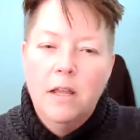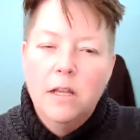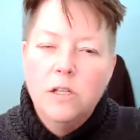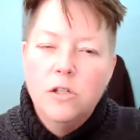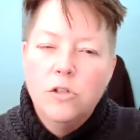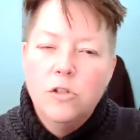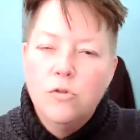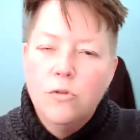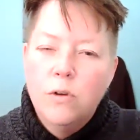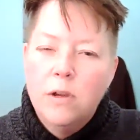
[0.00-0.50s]

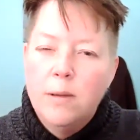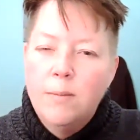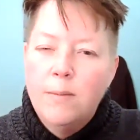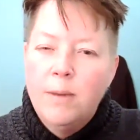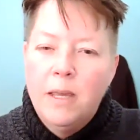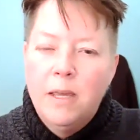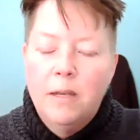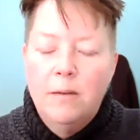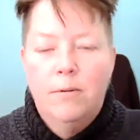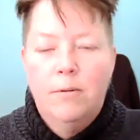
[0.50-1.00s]

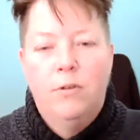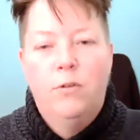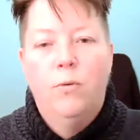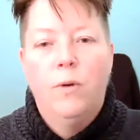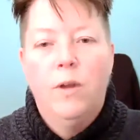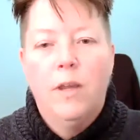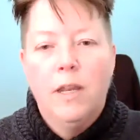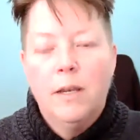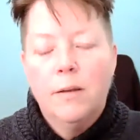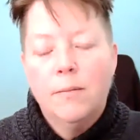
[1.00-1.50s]
dreamy
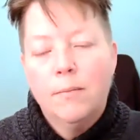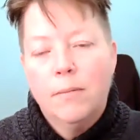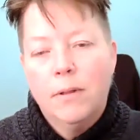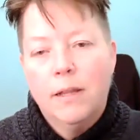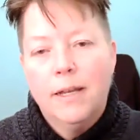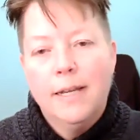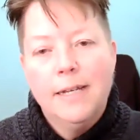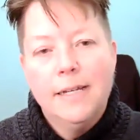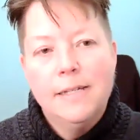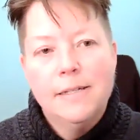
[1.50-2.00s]
in-between
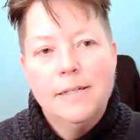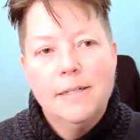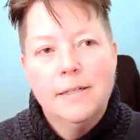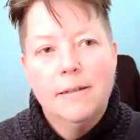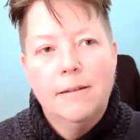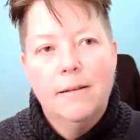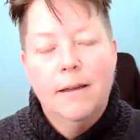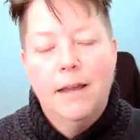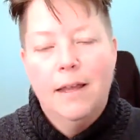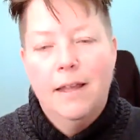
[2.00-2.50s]
place.
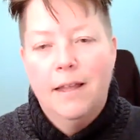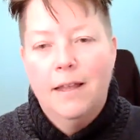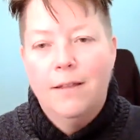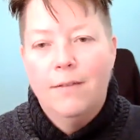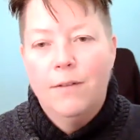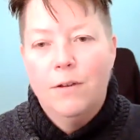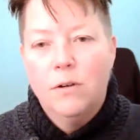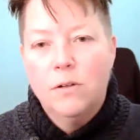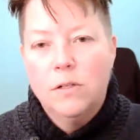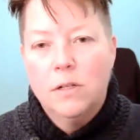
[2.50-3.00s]
and
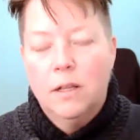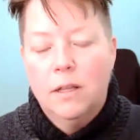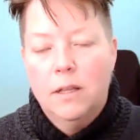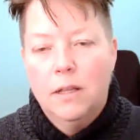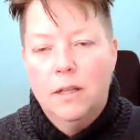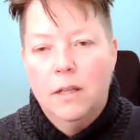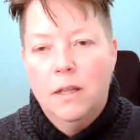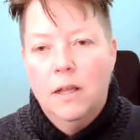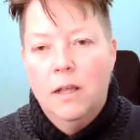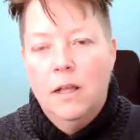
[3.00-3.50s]
there's
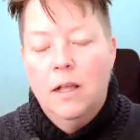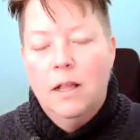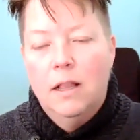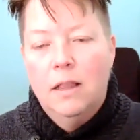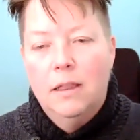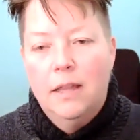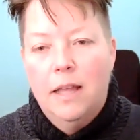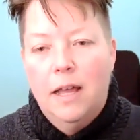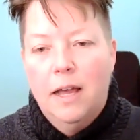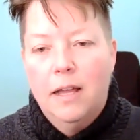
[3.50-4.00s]
a
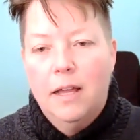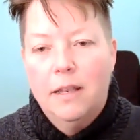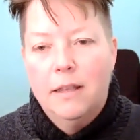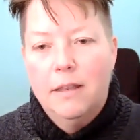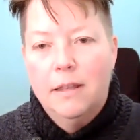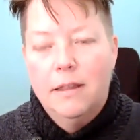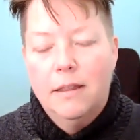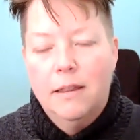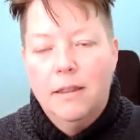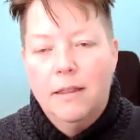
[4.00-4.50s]
lot
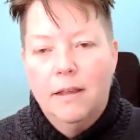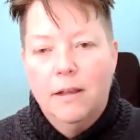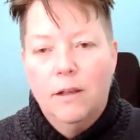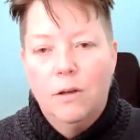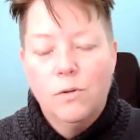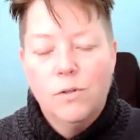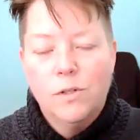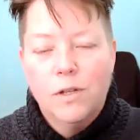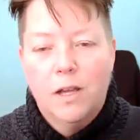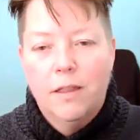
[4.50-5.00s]
that
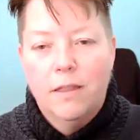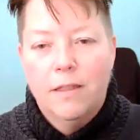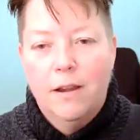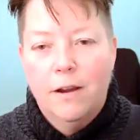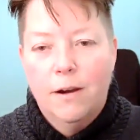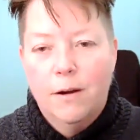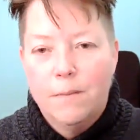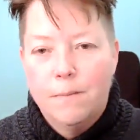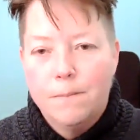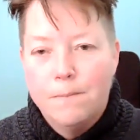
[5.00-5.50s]
goes on
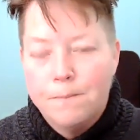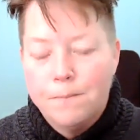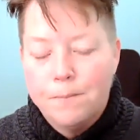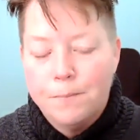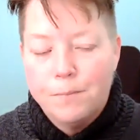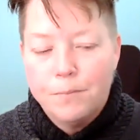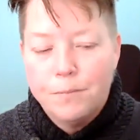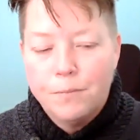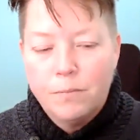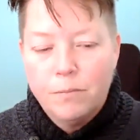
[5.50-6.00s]
there.
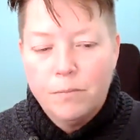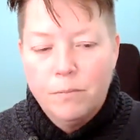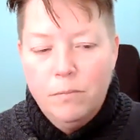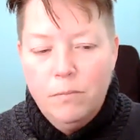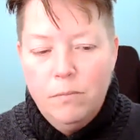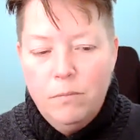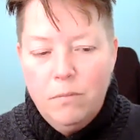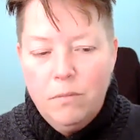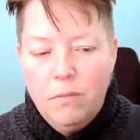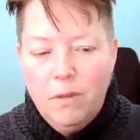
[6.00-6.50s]

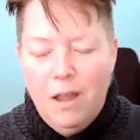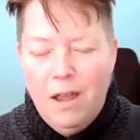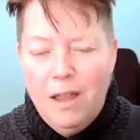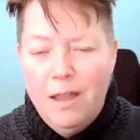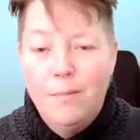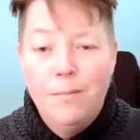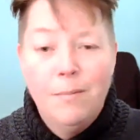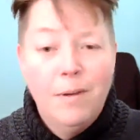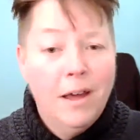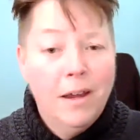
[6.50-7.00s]
I
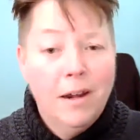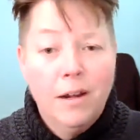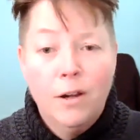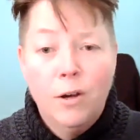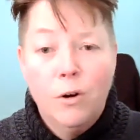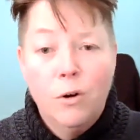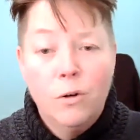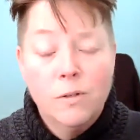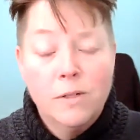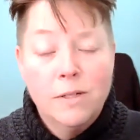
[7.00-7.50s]
am not a
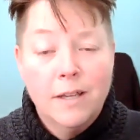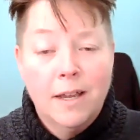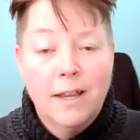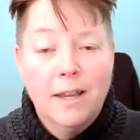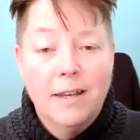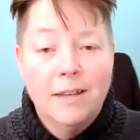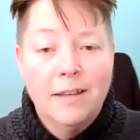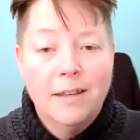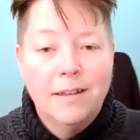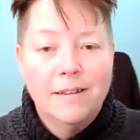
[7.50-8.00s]

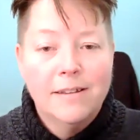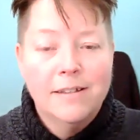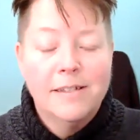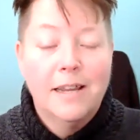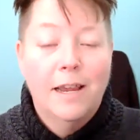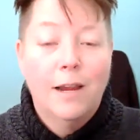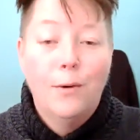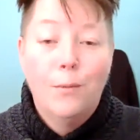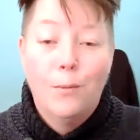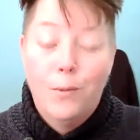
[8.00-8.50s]
neuroscientist.
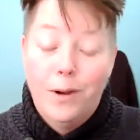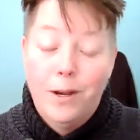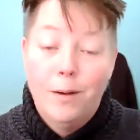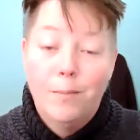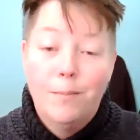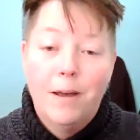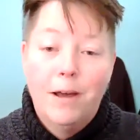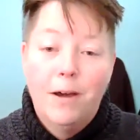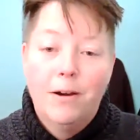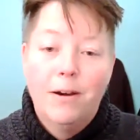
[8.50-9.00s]
I read
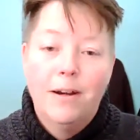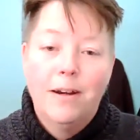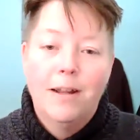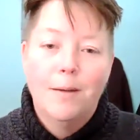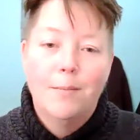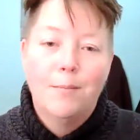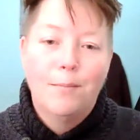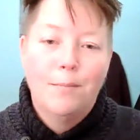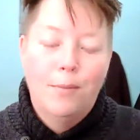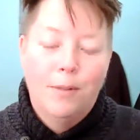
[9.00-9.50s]
about it,
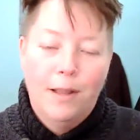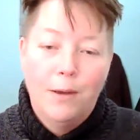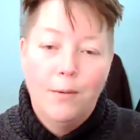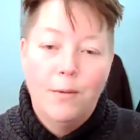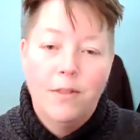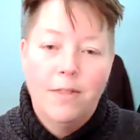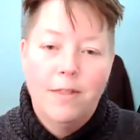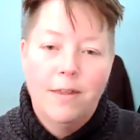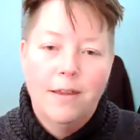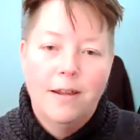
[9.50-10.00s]
I play
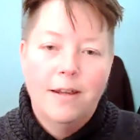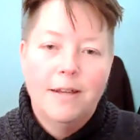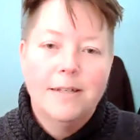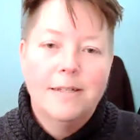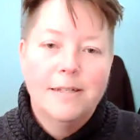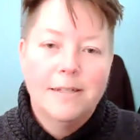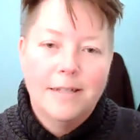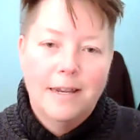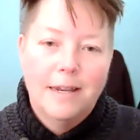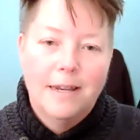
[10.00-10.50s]
with it, I
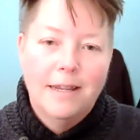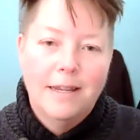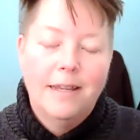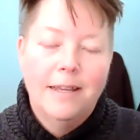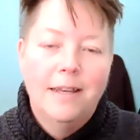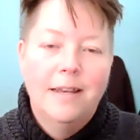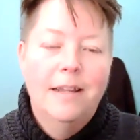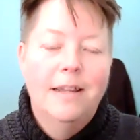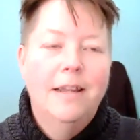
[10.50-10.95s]
study it,